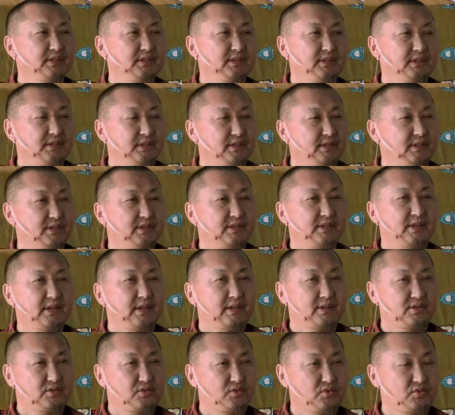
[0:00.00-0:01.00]
It is
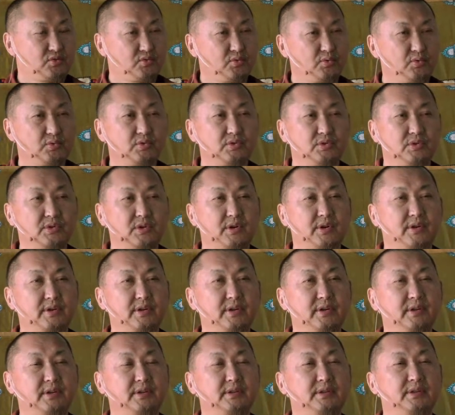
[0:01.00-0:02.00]

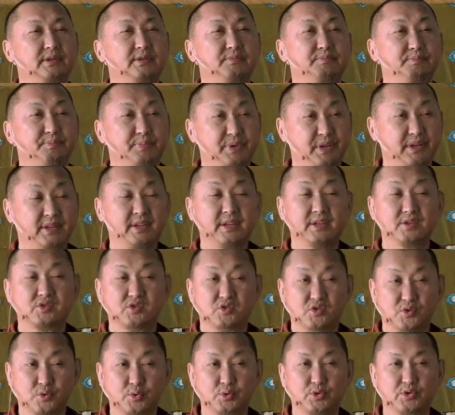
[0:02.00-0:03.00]
extraordinary pithing
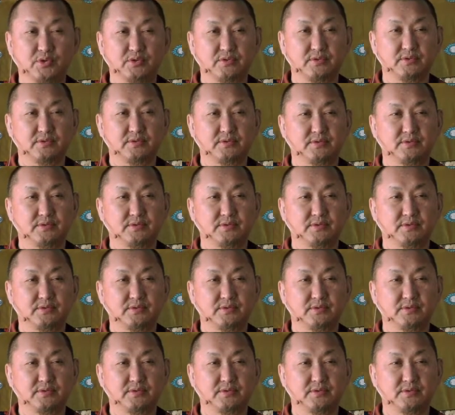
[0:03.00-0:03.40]
distortion.